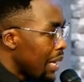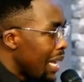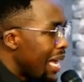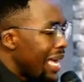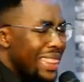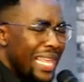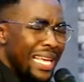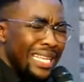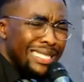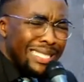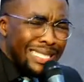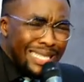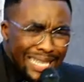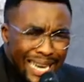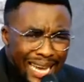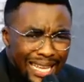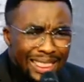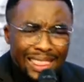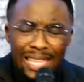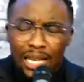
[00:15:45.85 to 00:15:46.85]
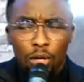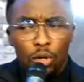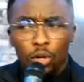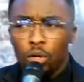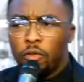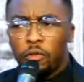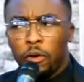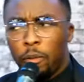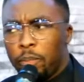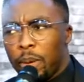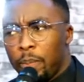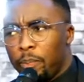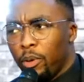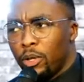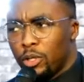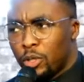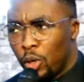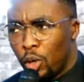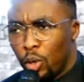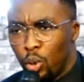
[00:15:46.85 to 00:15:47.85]
There is nothing good for people
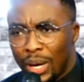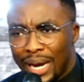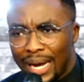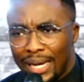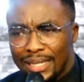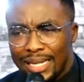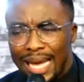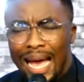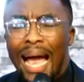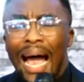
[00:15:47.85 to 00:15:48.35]
to look at.